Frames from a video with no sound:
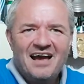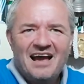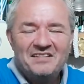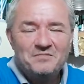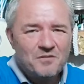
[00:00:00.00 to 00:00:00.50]

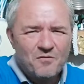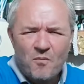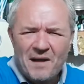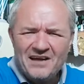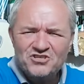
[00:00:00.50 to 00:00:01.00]
and what
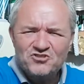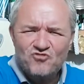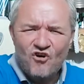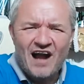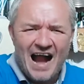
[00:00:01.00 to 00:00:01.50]
about a
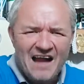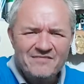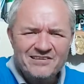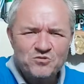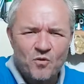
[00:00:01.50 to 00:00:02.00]
strong
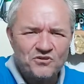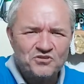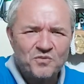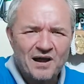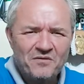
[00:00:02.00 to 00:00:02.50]
Irish
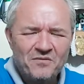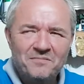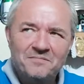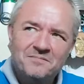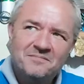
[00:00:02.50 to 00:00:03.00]
one as well?